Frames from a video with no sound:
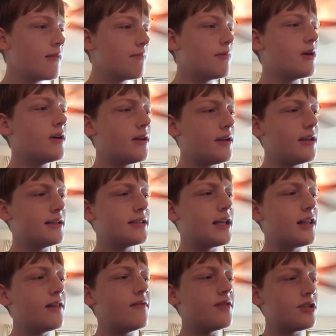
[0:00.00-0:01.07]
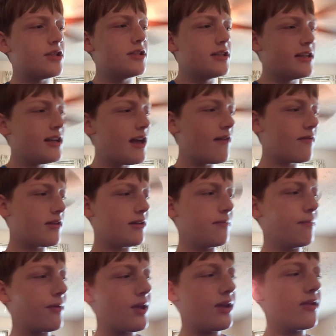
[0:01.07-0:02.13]
But Intellivision did have a
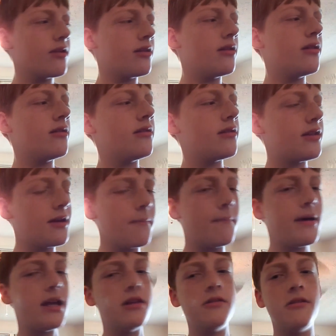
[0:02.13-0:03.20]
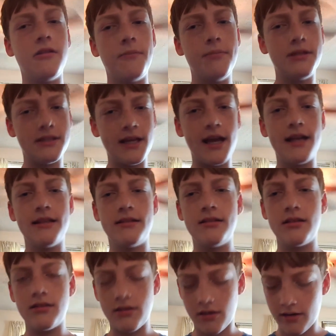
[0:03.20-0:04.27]
competitor besides
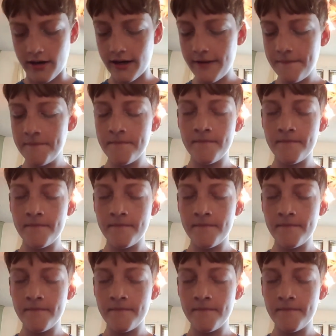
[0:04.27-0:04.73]
Atari,